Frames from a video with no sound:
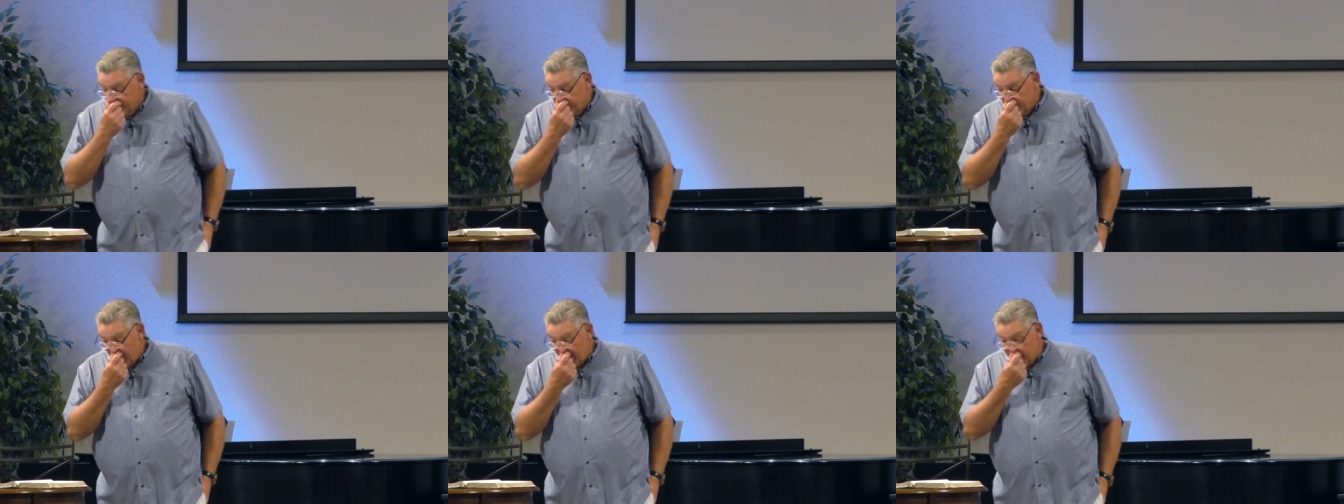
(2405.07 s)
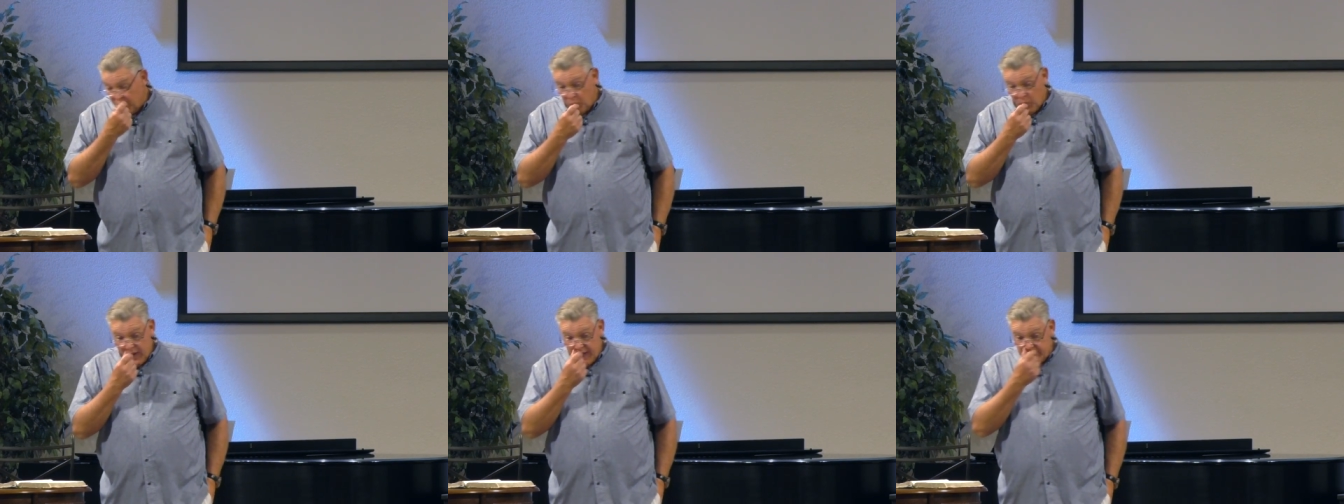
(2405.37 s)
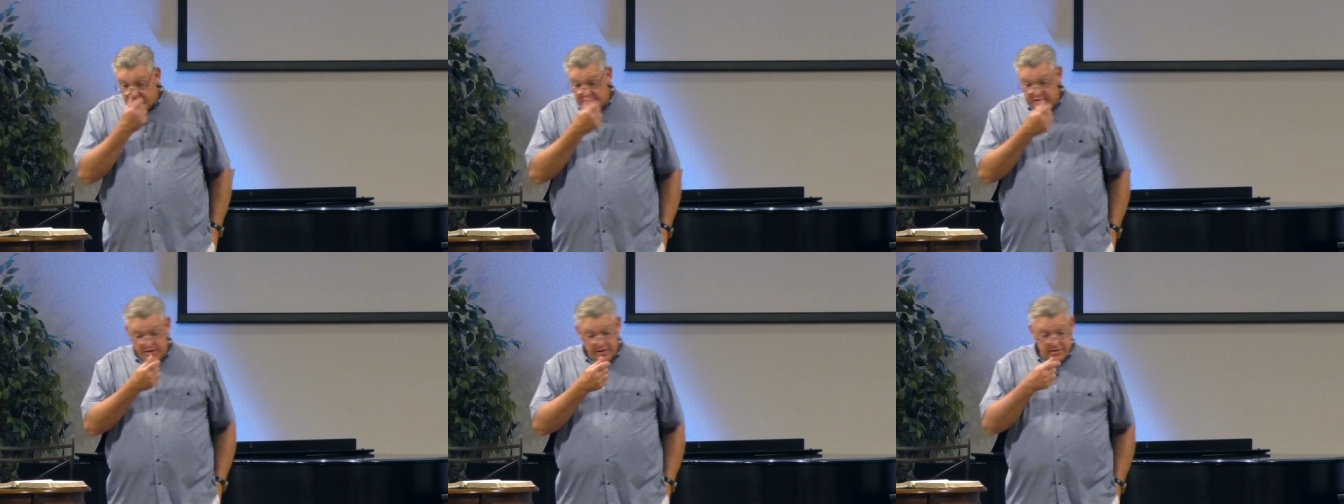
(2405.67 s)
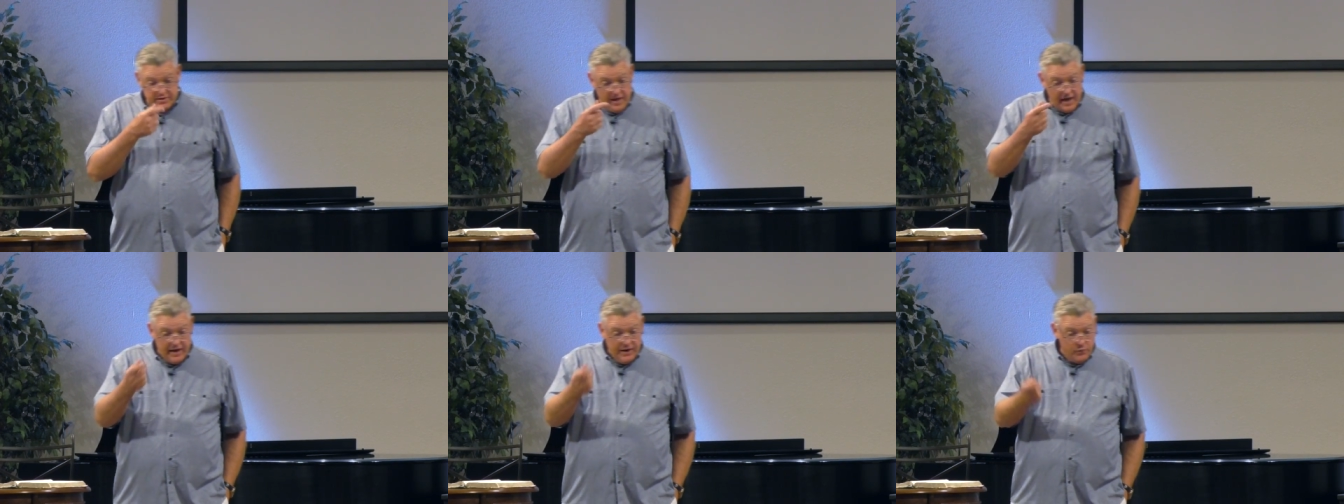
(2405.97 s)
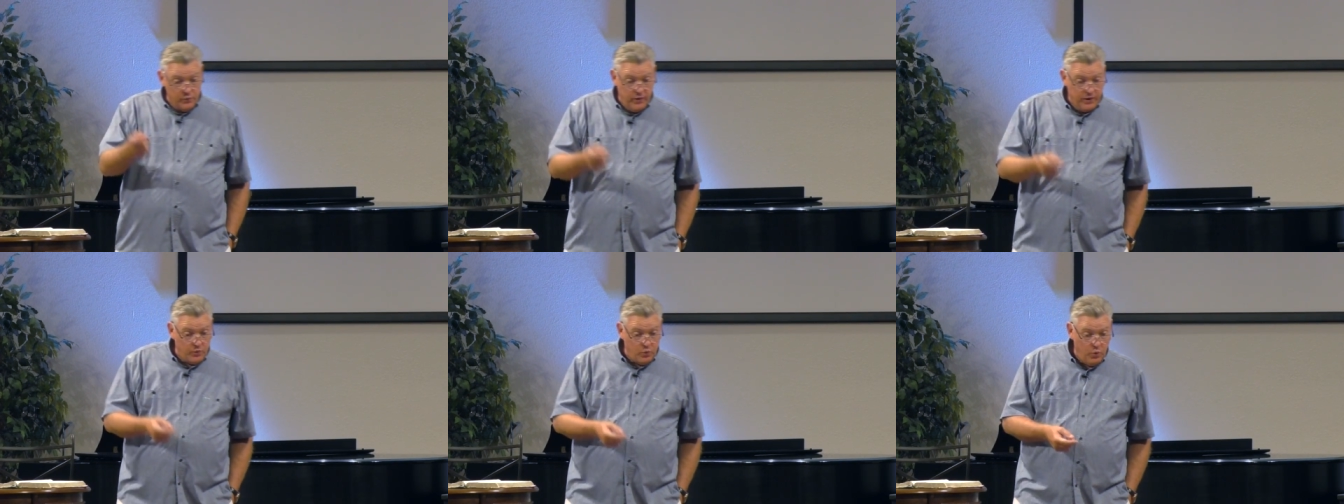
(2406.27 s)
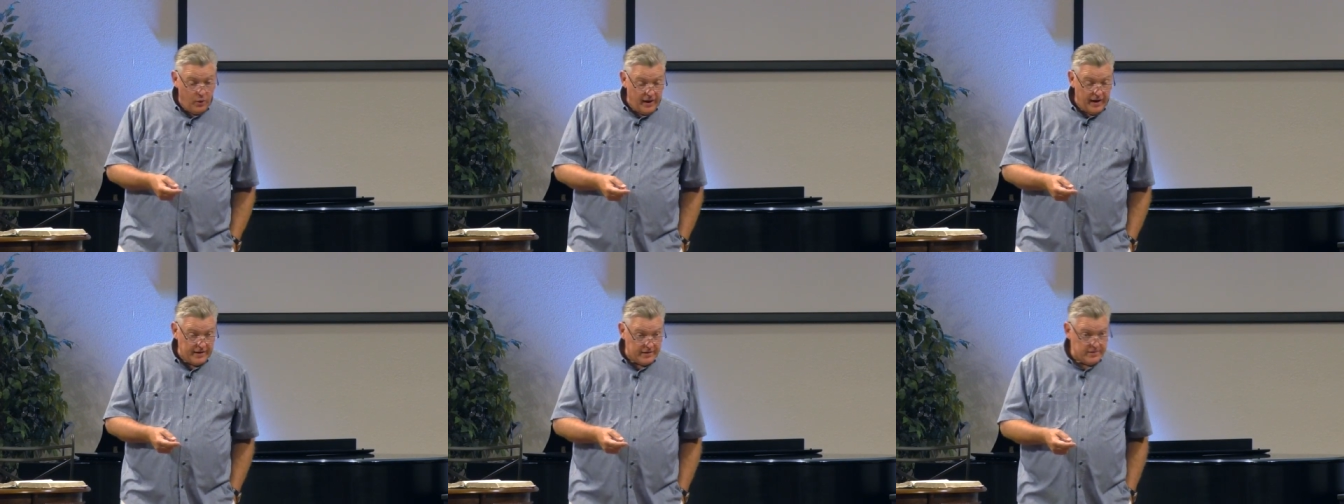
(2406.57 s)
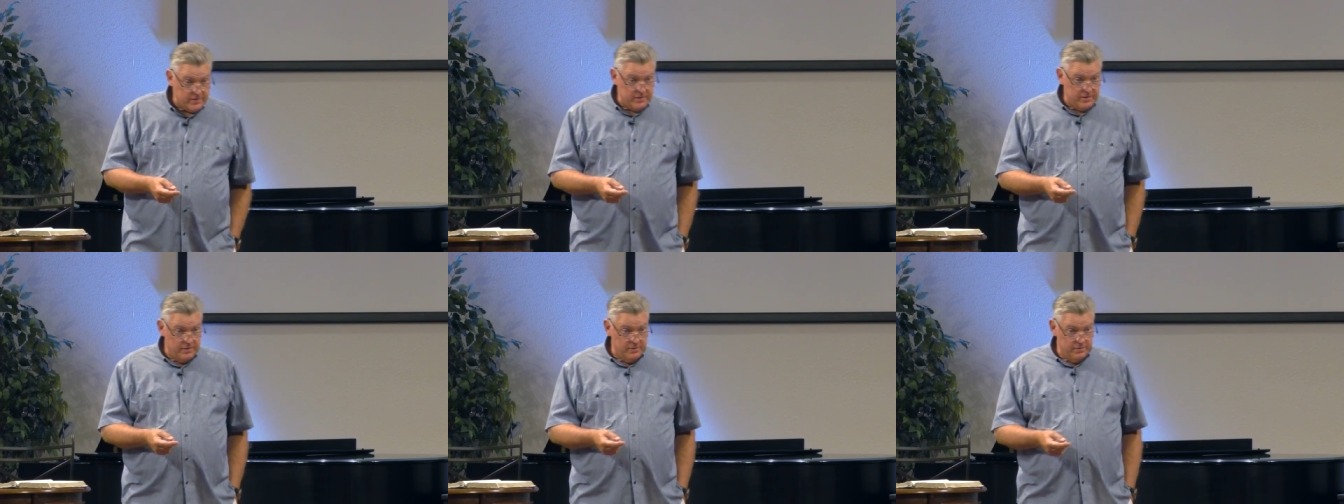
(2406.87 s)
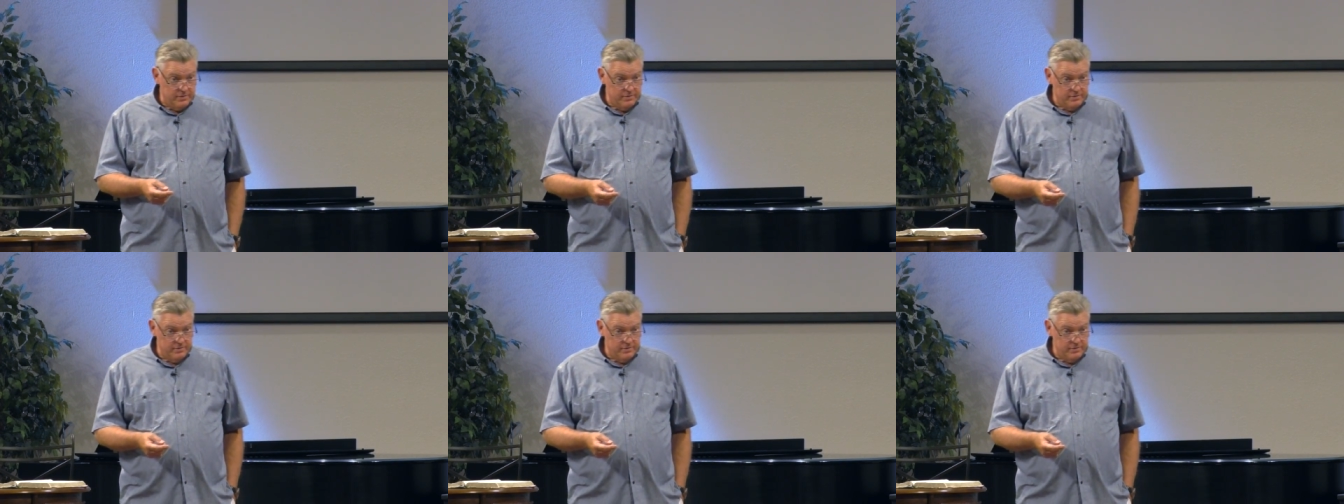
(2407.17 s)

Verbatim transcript: By the way, this is not a request.